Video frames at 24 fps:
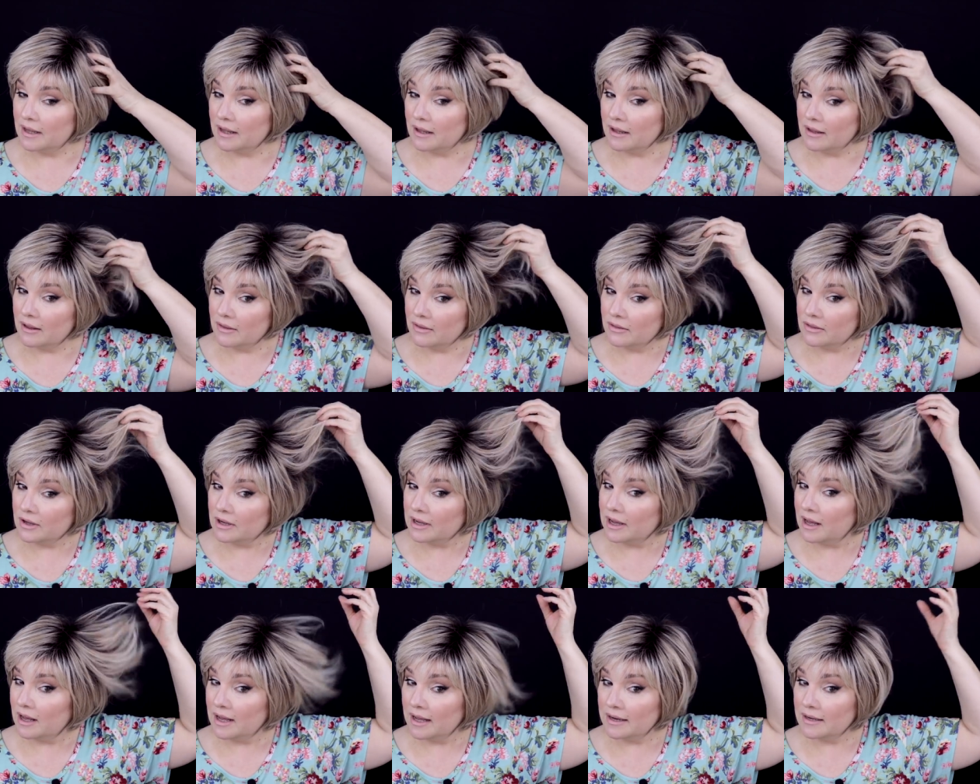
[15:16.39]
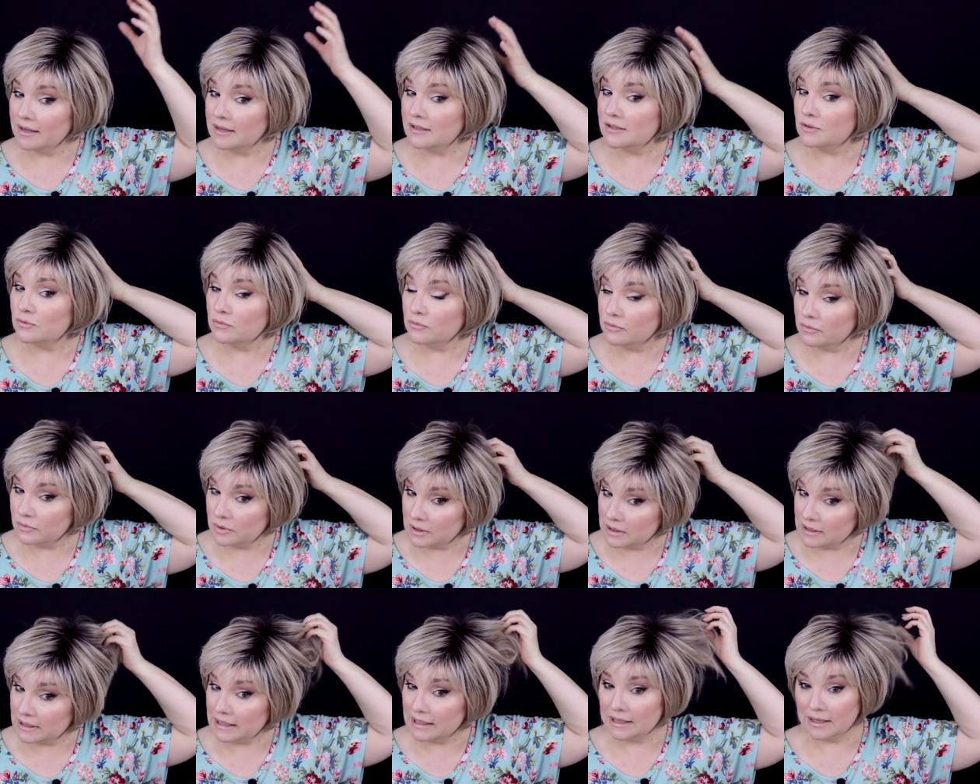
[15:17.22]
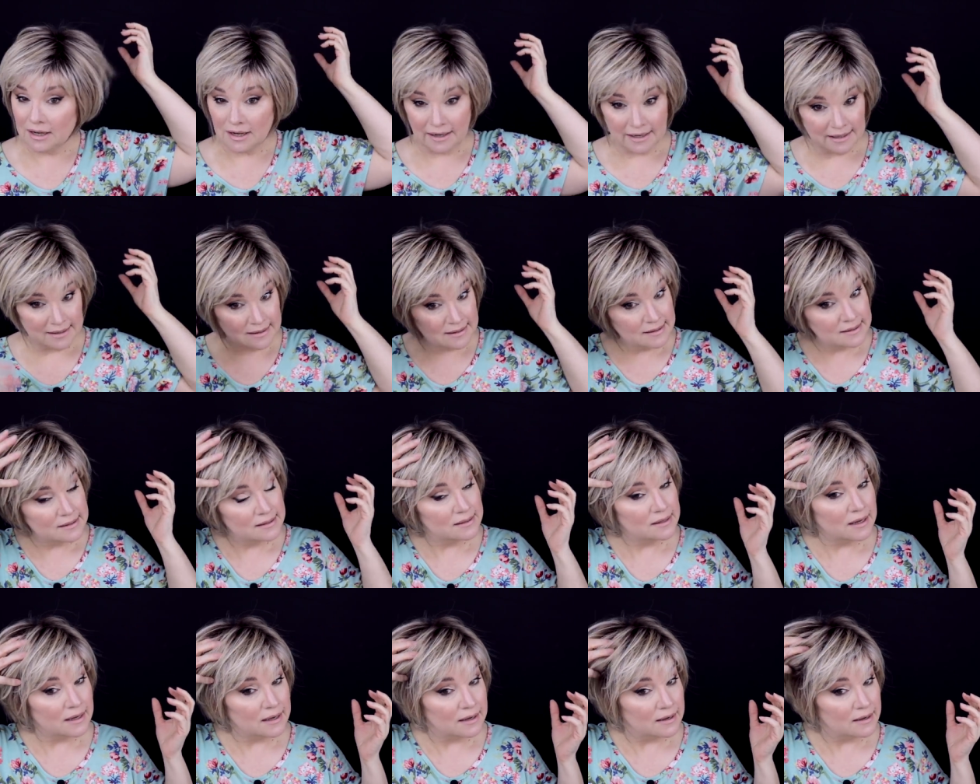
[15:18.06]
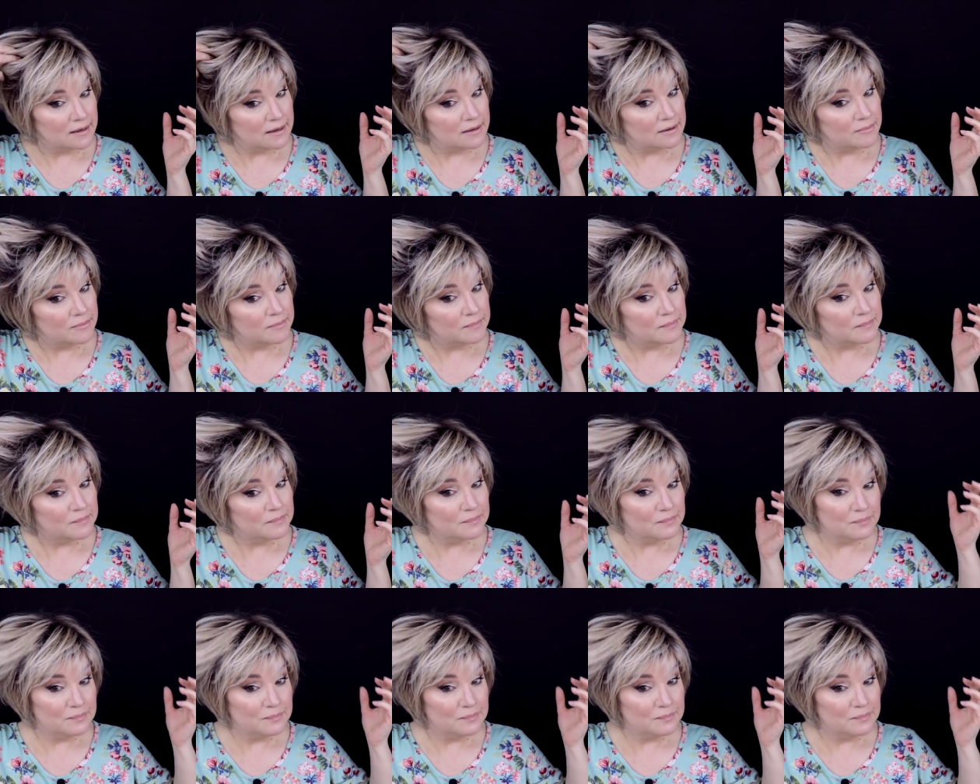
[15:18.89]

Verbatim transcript: uh, the cut is really nice. Um,